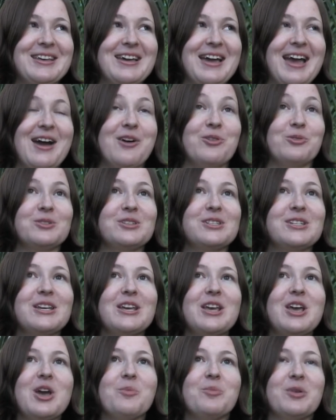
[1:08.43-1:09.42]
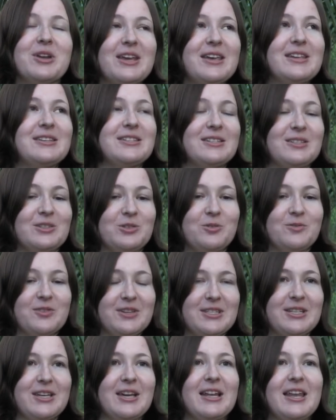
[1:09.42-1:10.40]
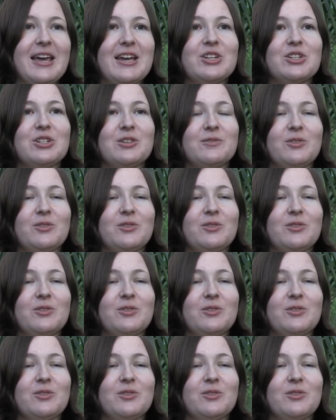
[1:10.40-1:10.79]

out. But it is it's a collection